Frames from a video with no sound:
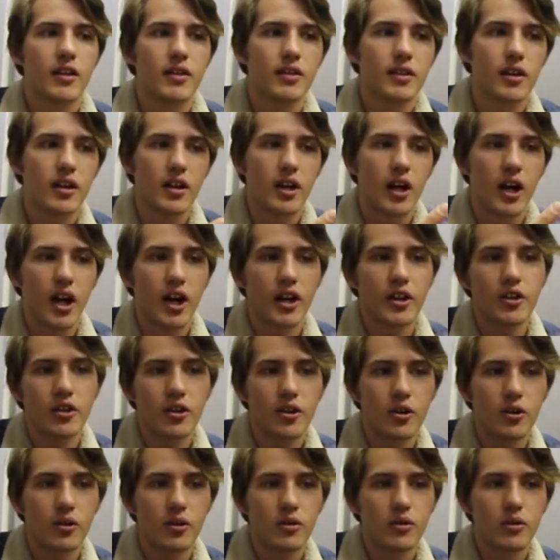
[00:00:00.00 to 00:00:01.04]

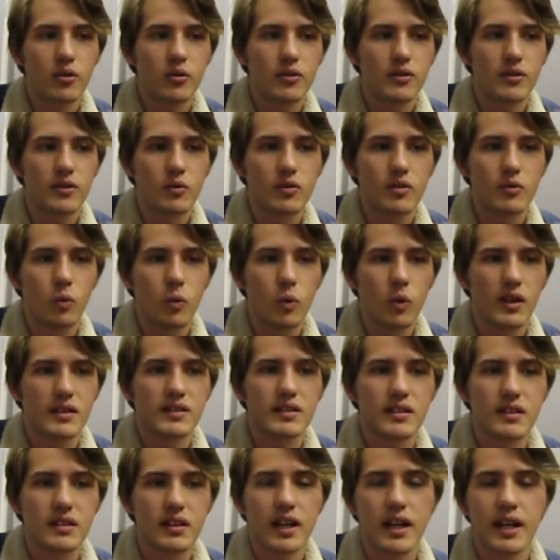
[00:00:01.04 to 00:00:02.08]
audio
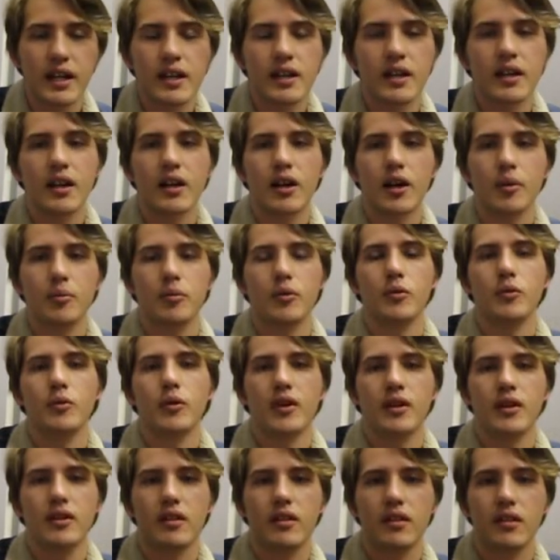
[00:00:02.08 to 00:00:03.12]
wasn't lining up
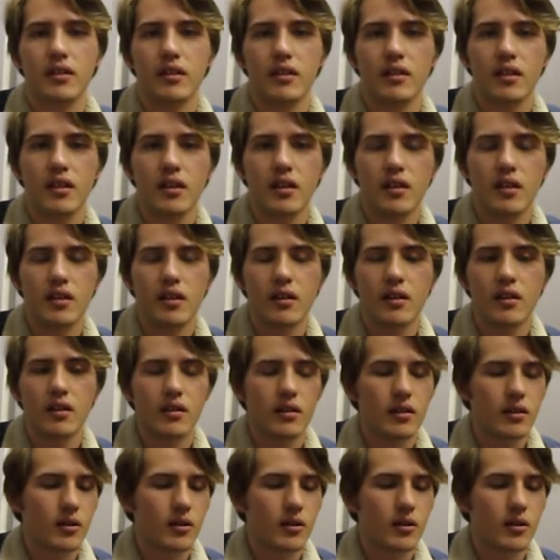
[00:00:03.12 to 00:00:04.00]
with the